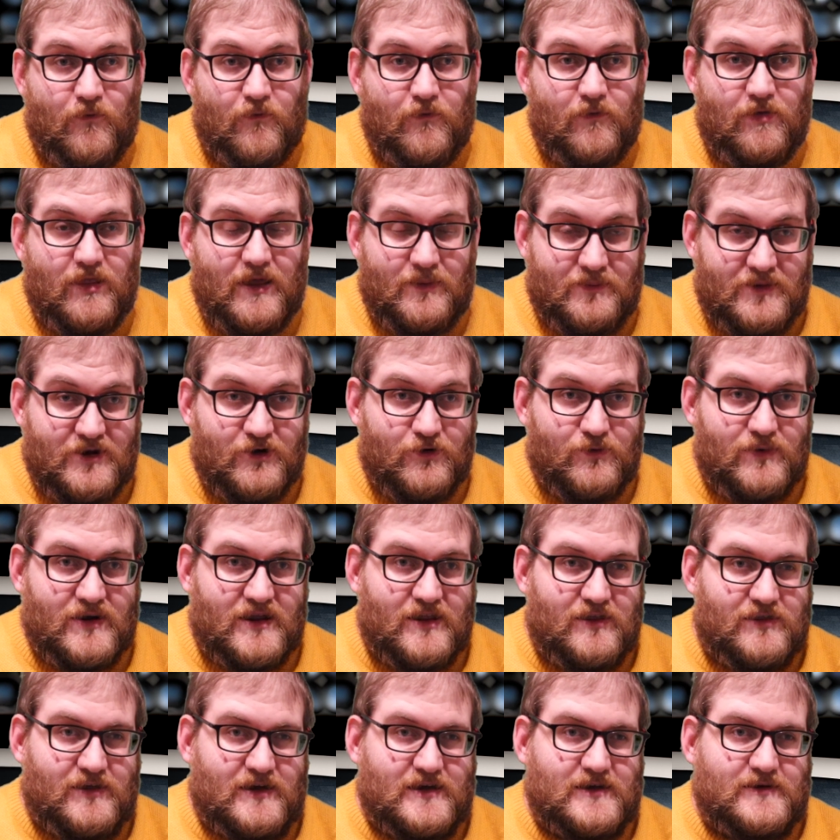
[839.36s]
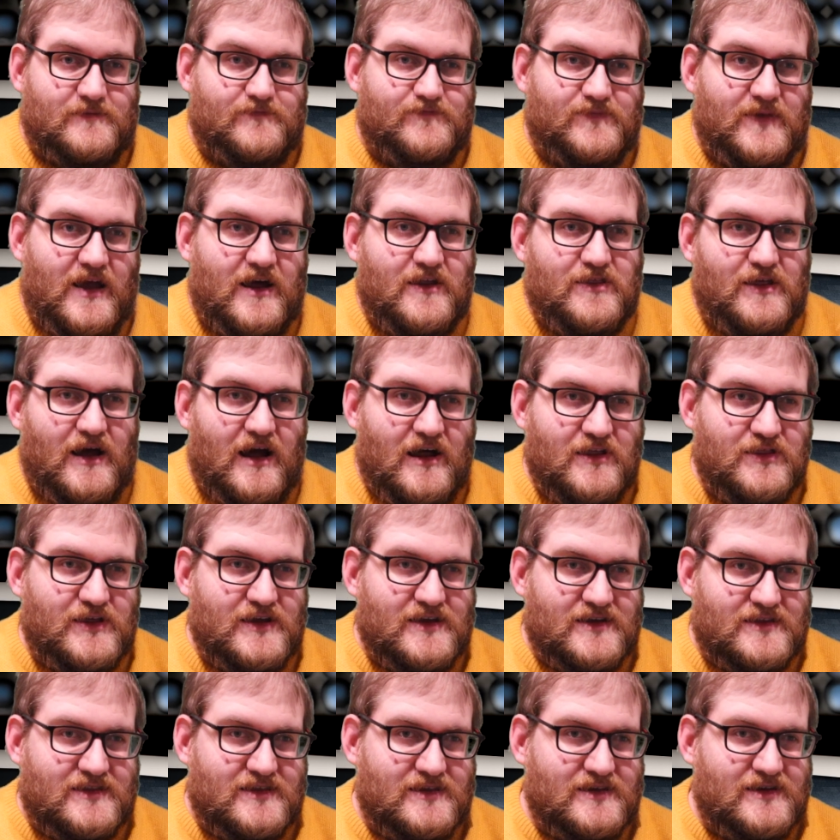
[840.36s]
let me know what you think. I
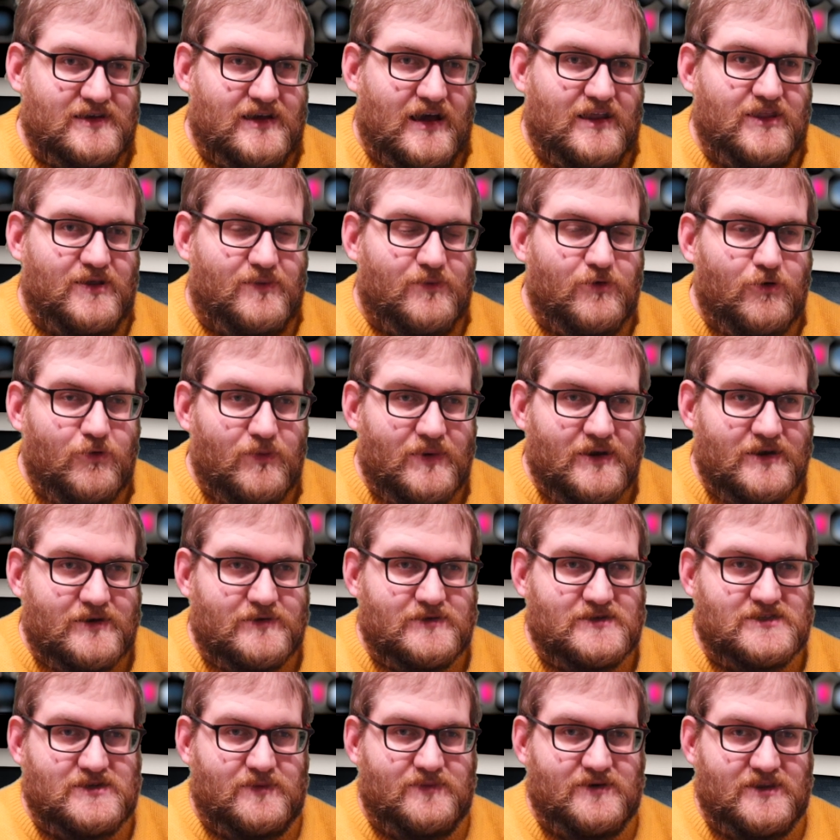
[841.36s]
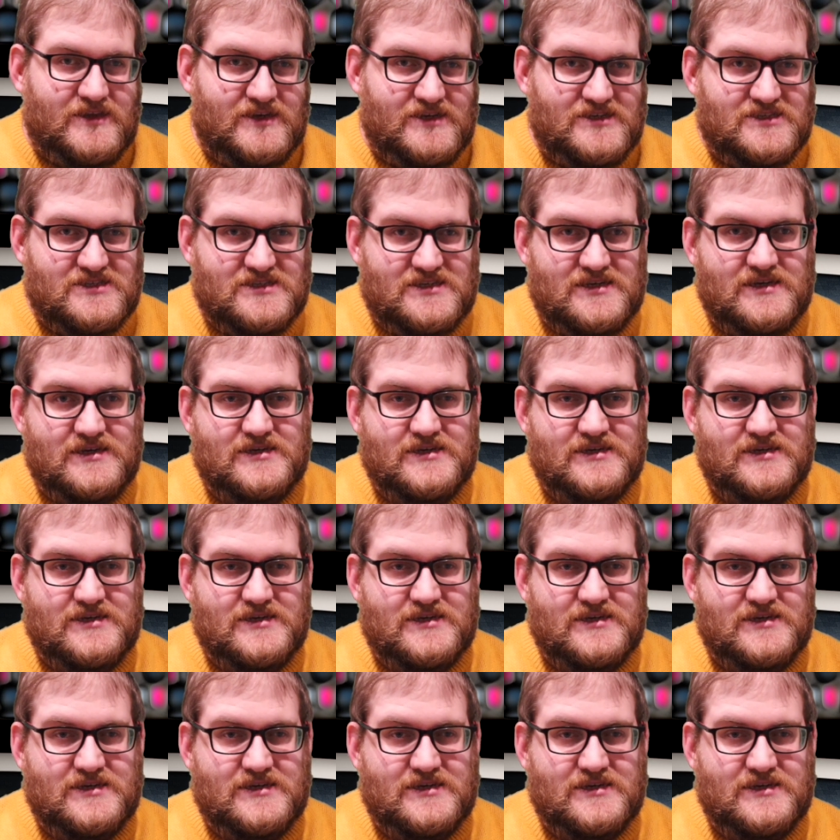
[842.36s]
think at the moment, some of these